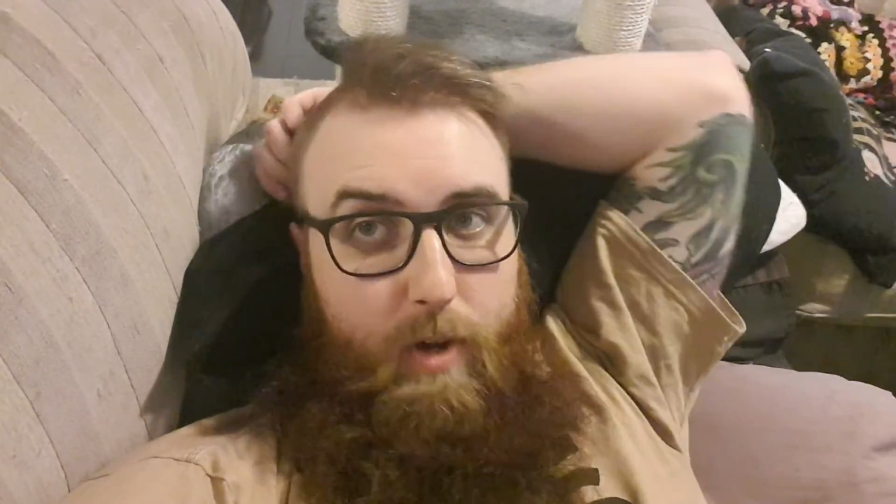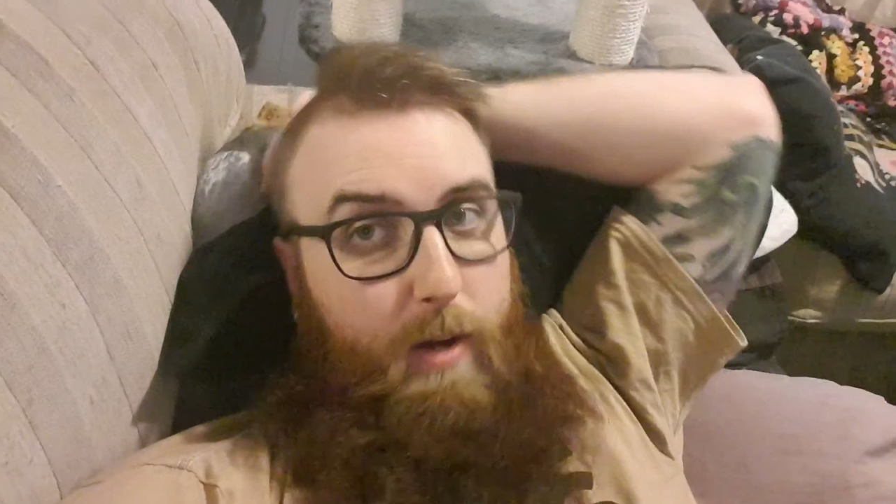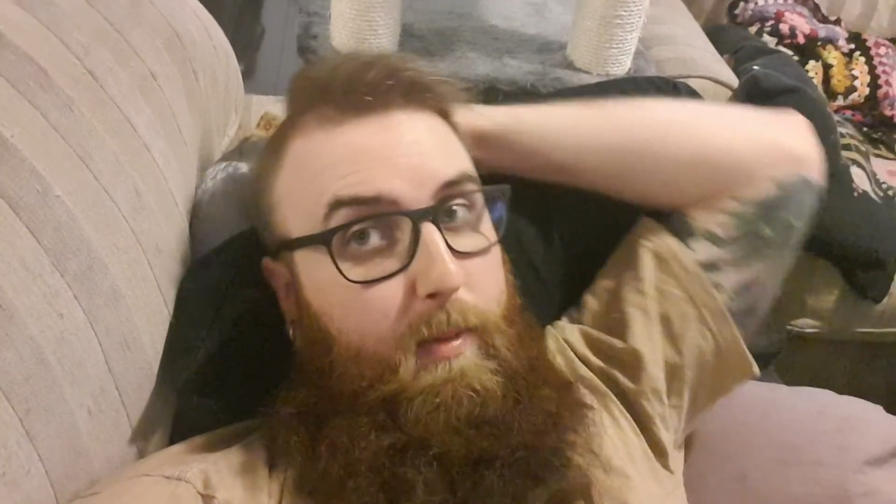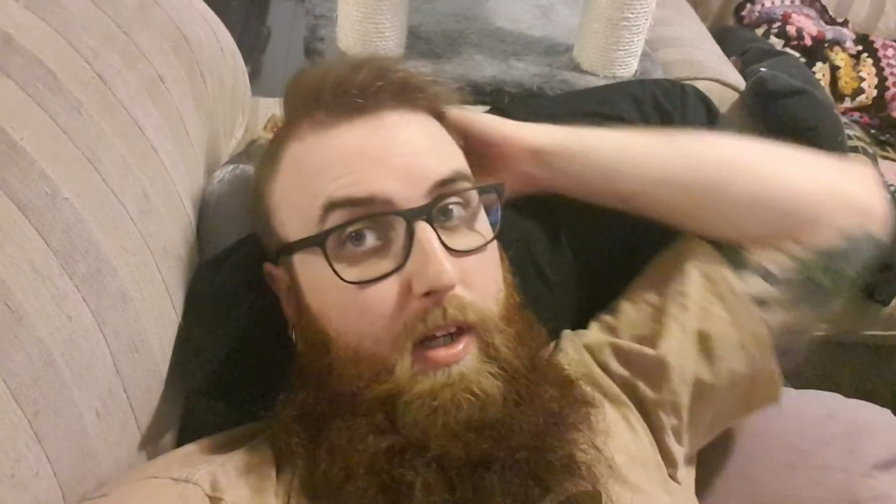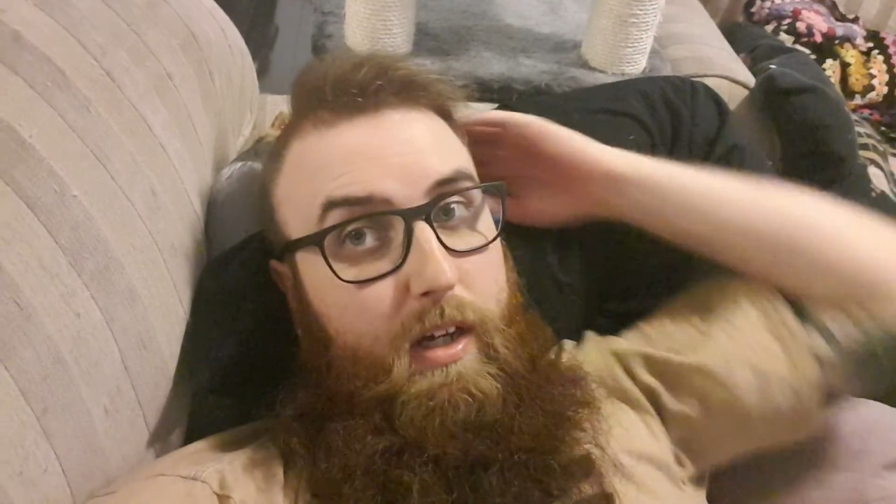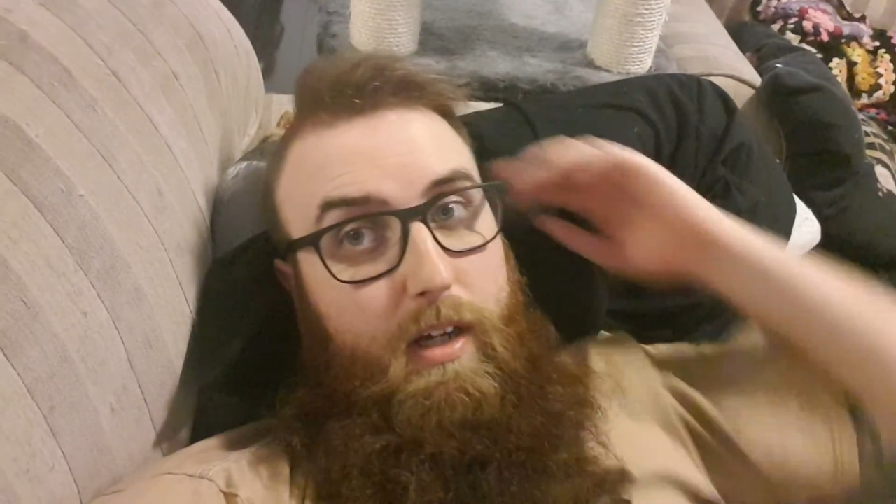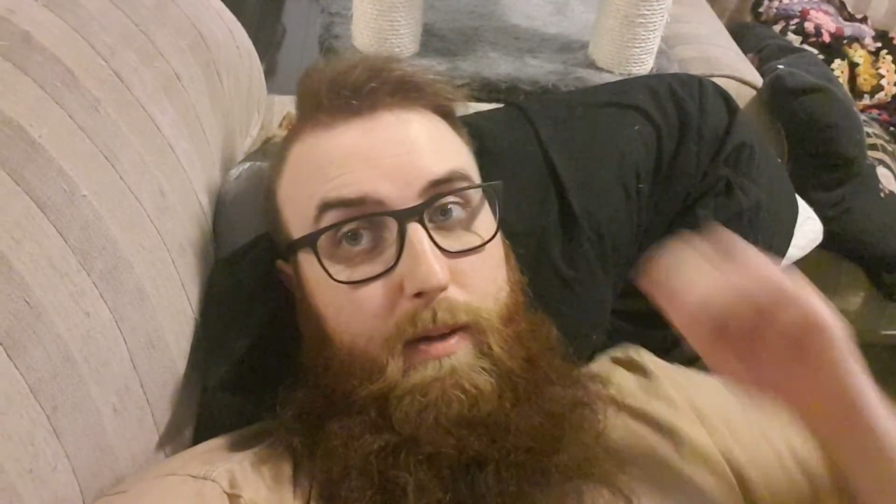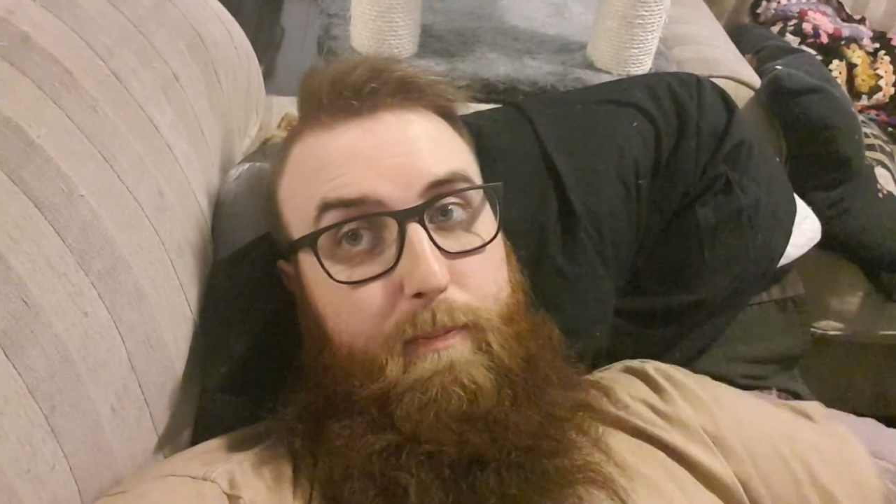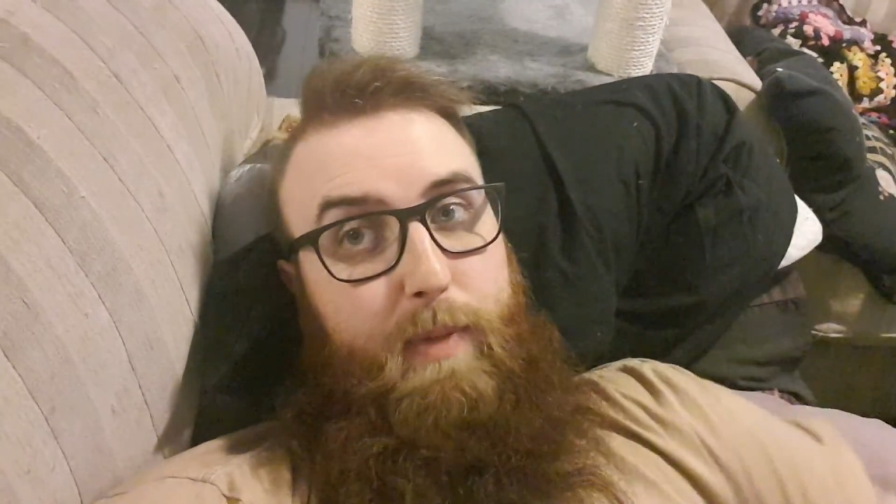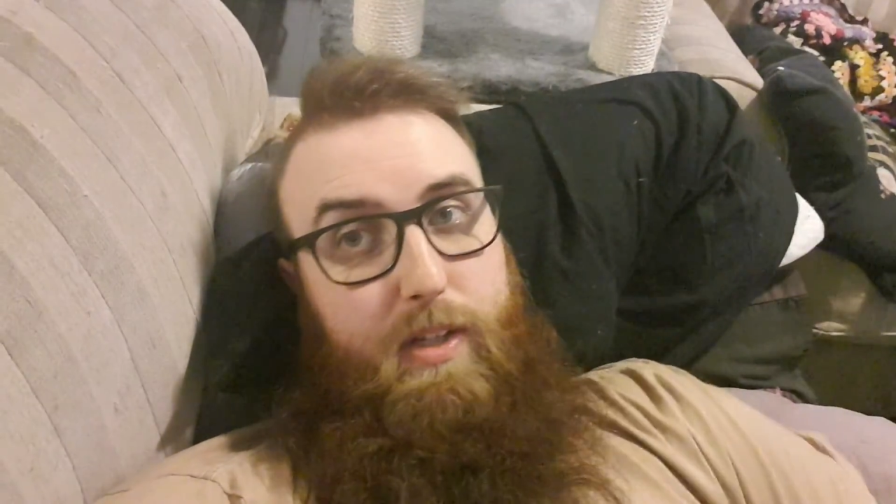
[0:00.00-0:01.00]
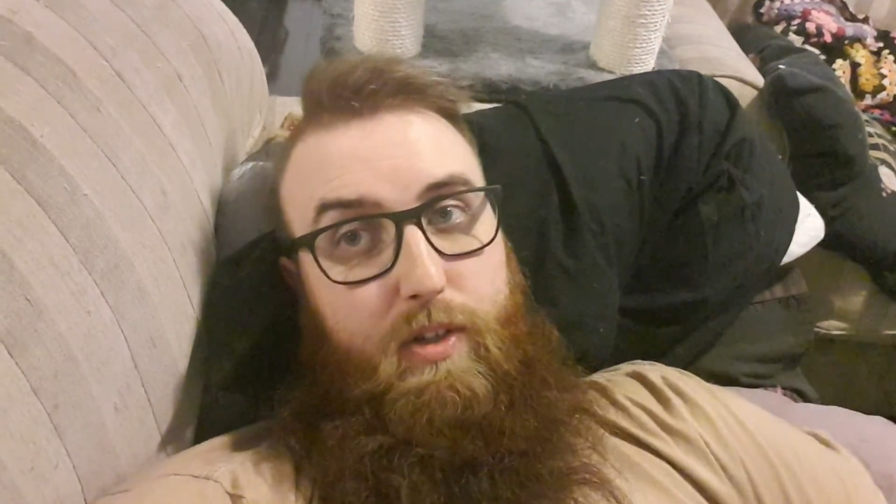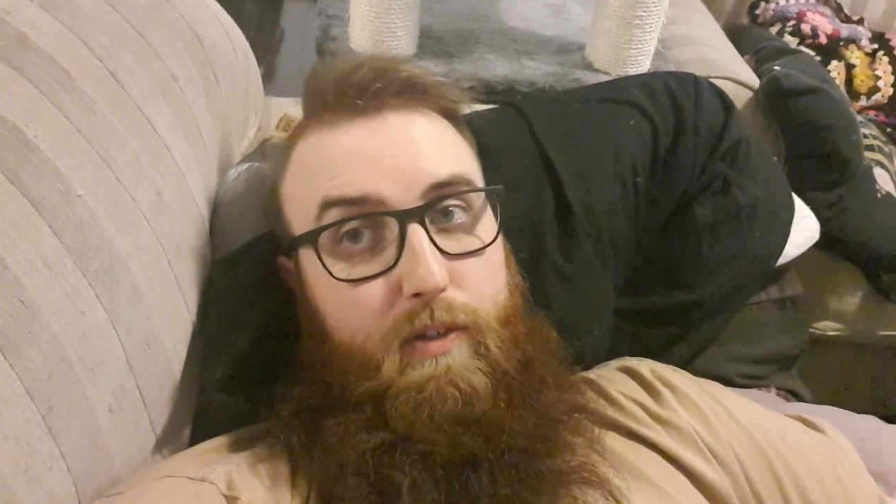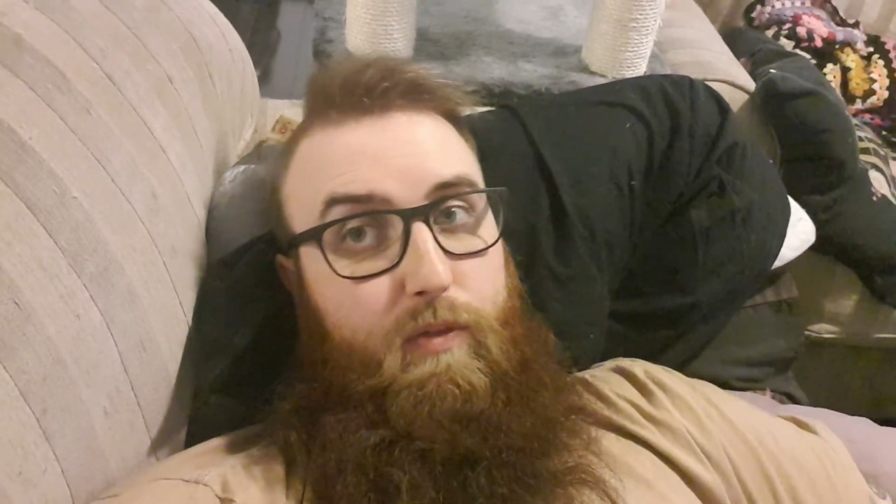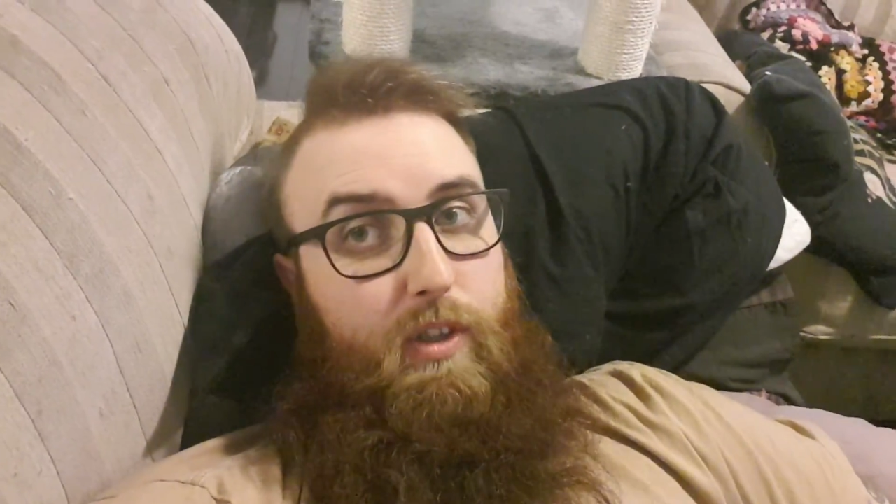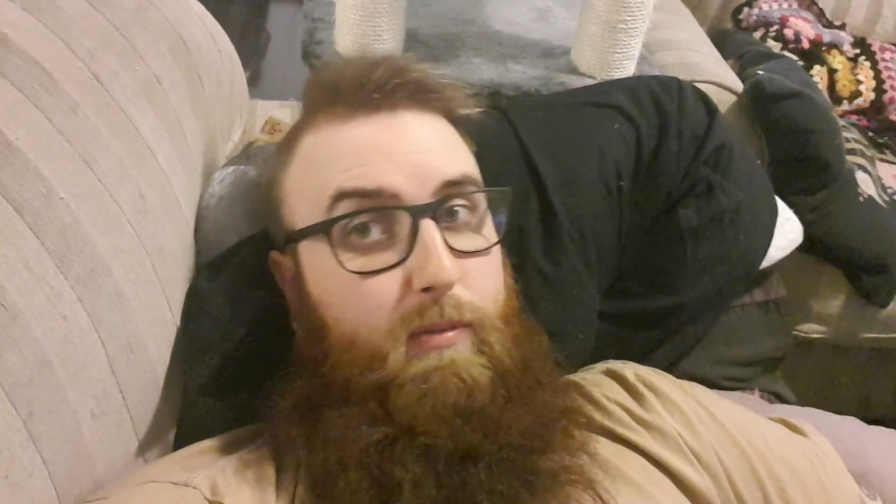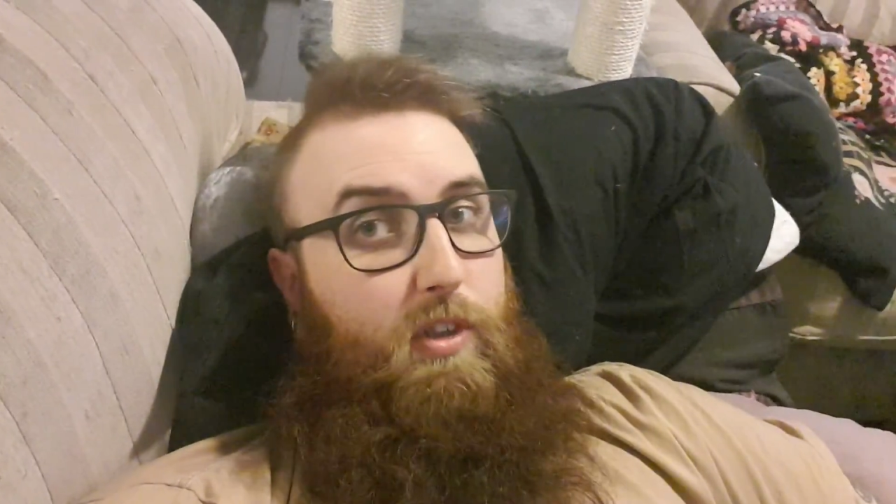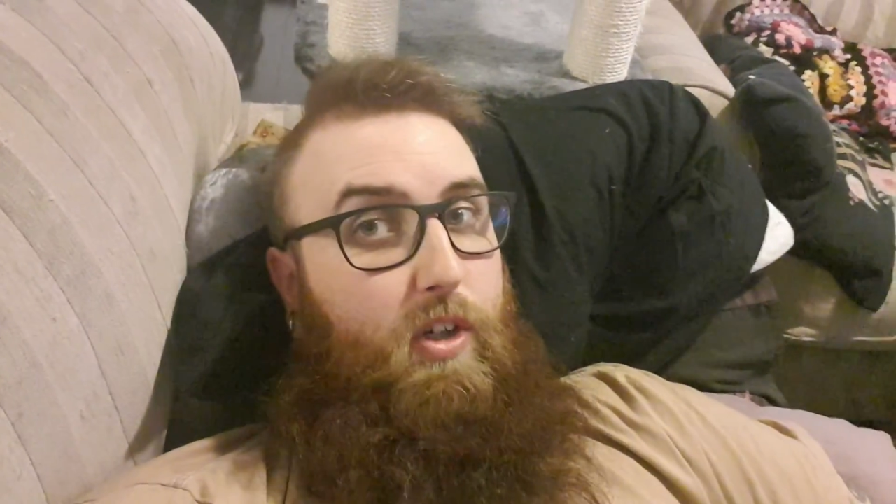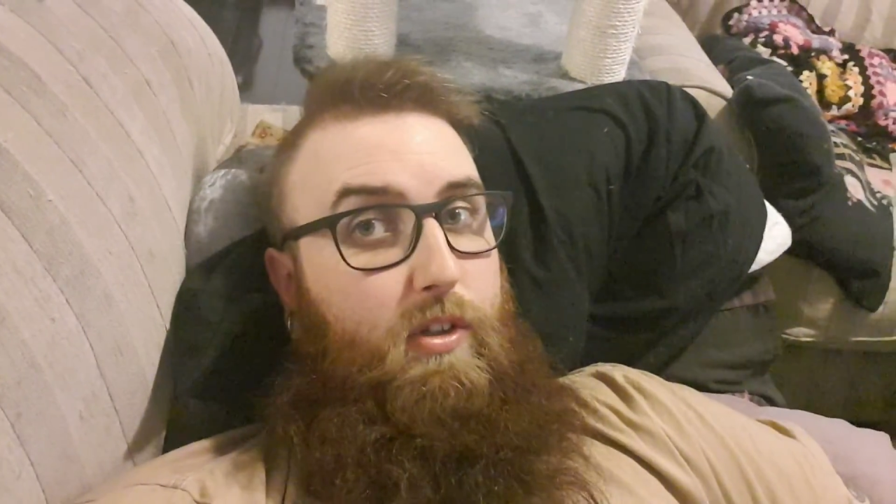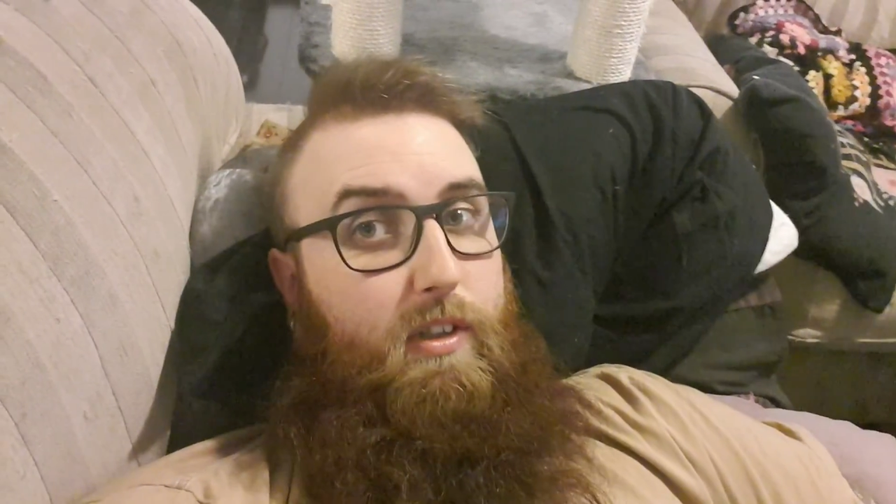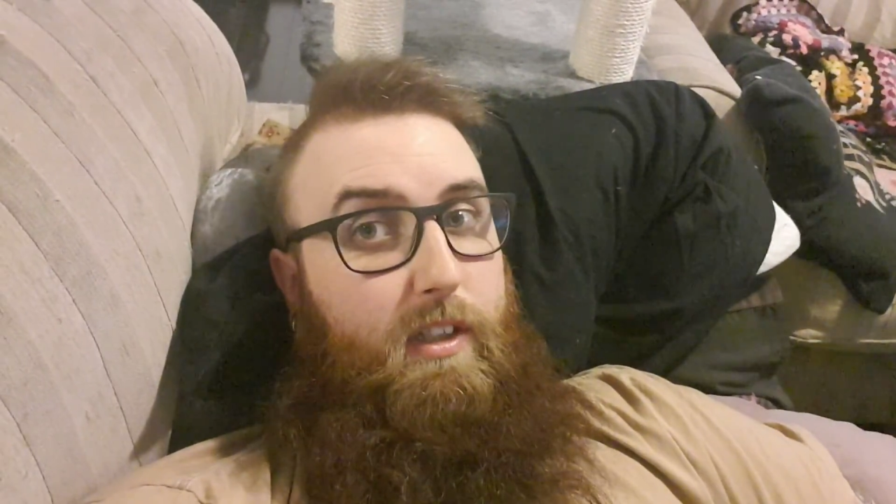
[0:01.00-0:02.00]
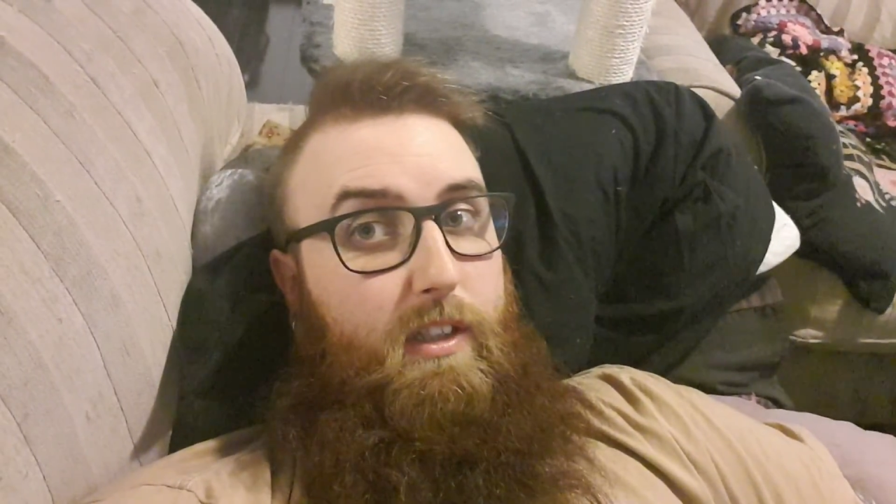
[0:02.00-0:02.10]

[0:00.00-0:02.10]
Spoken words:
I'm gonna piss off, watch some shows,